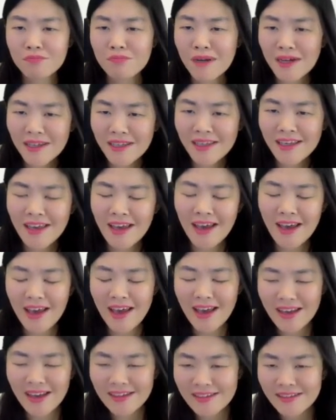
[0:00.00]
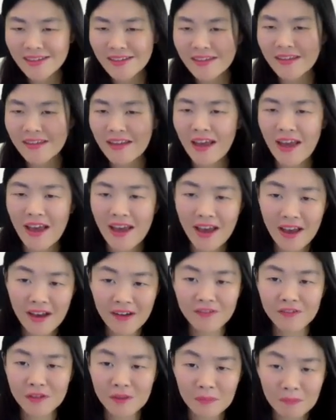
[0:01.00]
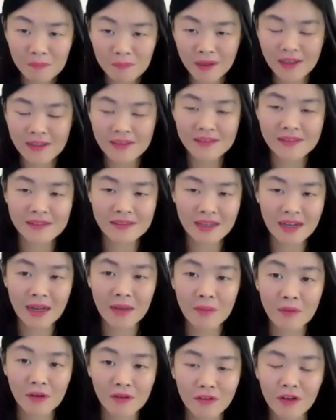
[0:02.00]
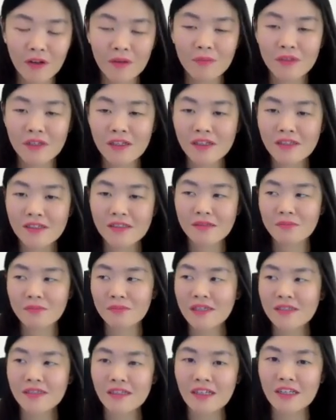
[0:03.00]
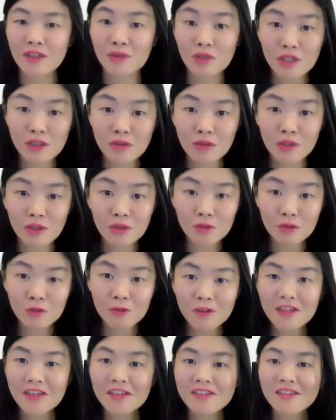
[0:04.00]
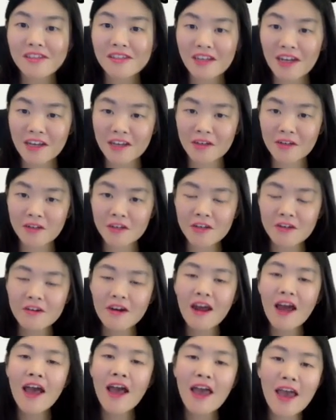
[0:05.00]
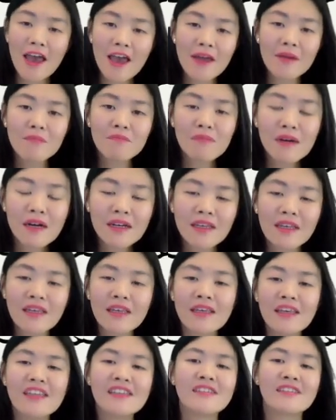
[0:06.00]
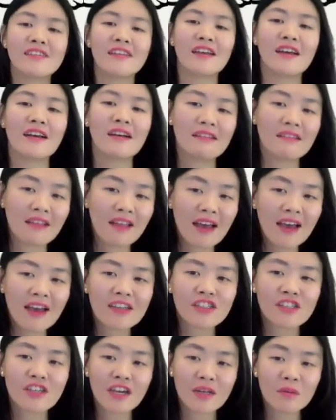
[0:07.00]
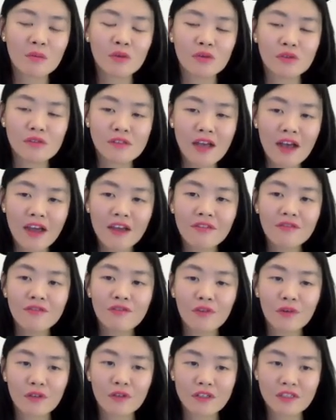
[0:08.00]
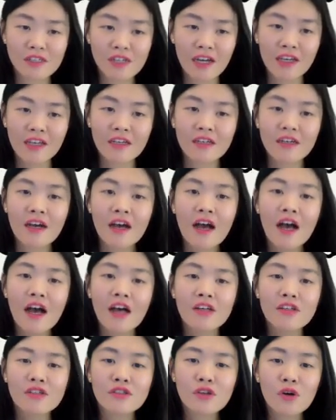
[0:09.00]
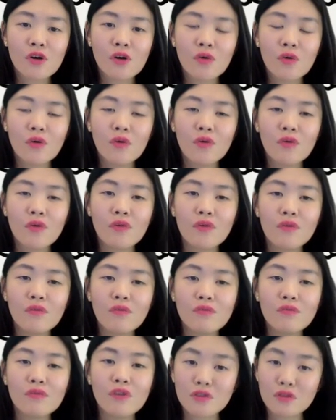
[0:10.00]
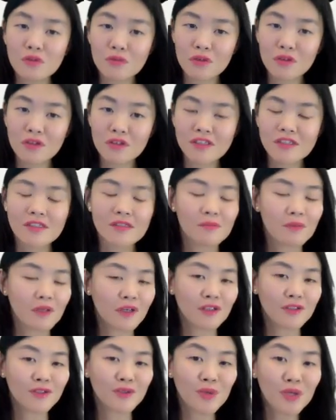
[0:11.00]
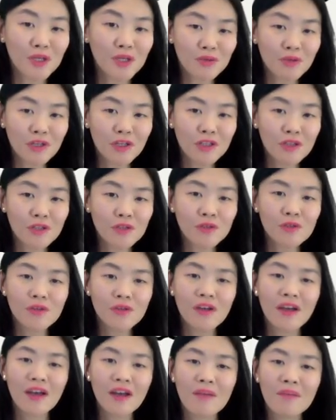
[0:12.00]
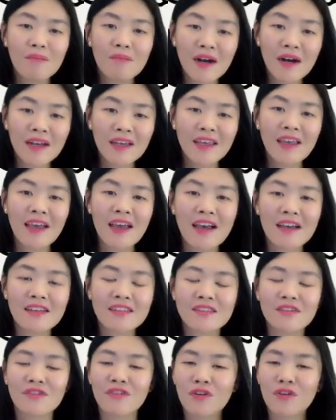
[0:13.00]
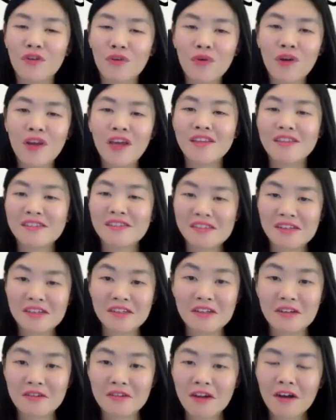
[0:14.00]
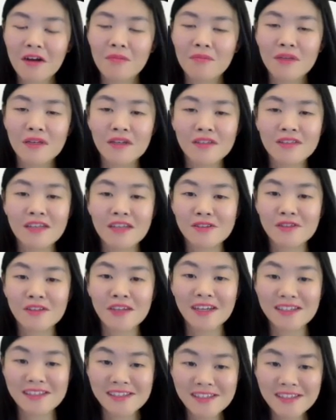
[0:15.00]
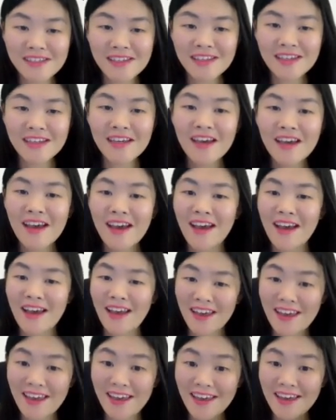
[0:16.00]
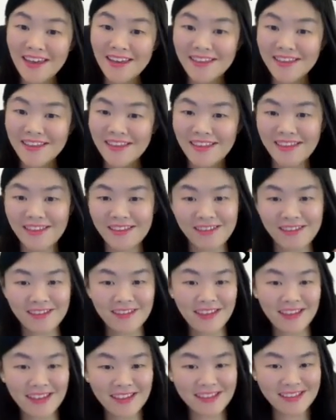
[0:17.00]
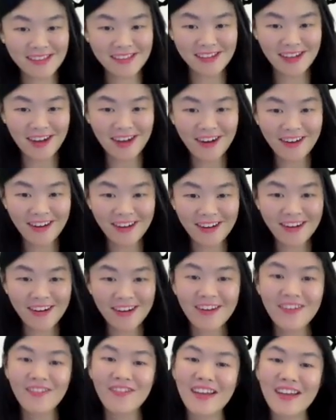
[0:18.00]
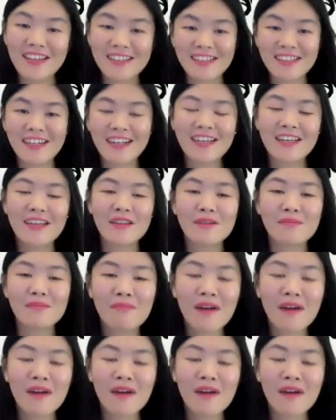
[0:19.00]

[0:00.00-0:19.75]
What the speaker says: monkey hasn't have the best time of all, because basically 2022 is the tiger year and monkey is the clash animal sign for the tiger. So not to worry, because 2022, monkey has a great turnaround, because as you can see in this star here, basically the